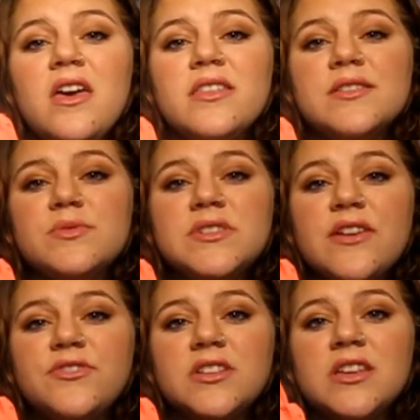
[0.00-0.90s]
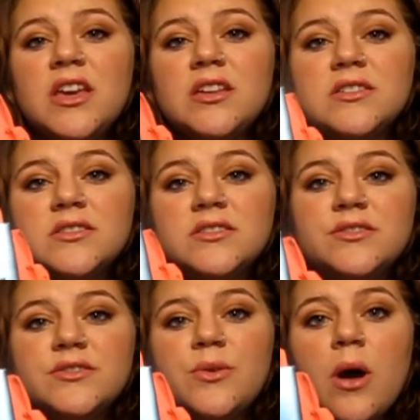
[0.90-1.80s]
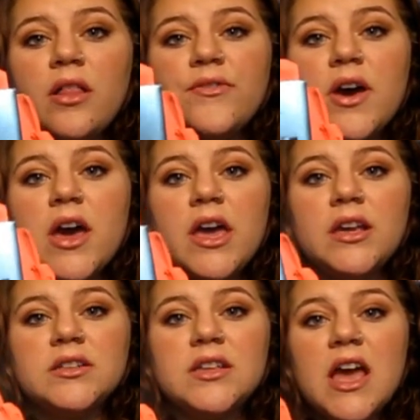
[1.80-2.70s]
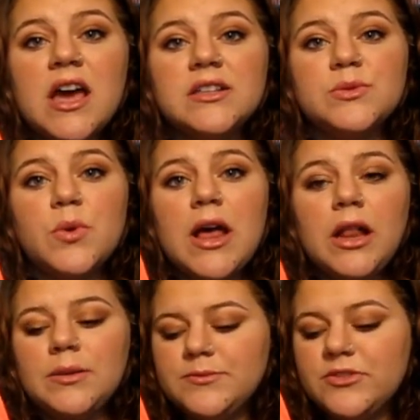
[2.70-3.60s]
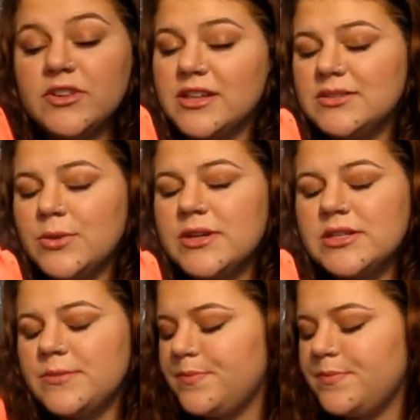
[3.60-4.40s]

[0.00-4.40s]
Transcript: this would definitely qualify as well for this question.